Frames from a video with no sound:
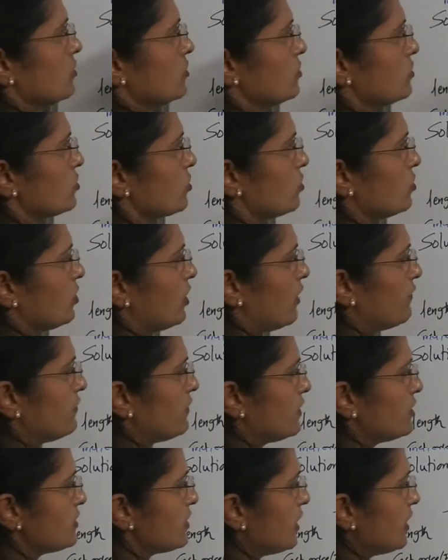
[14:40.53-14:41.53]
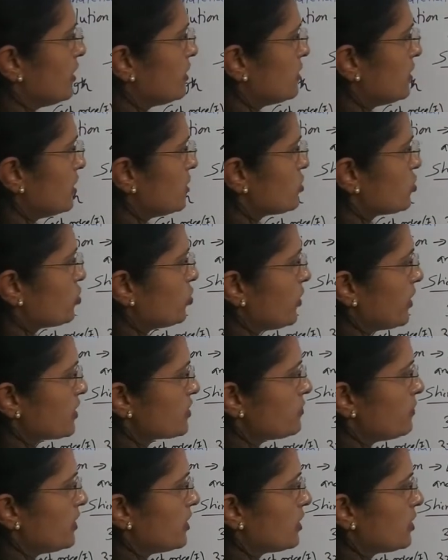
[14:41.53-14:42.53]
So after selling this
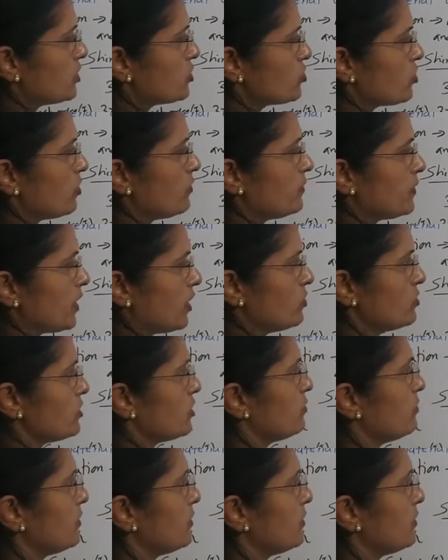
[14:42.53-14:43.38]
2x meters of trouser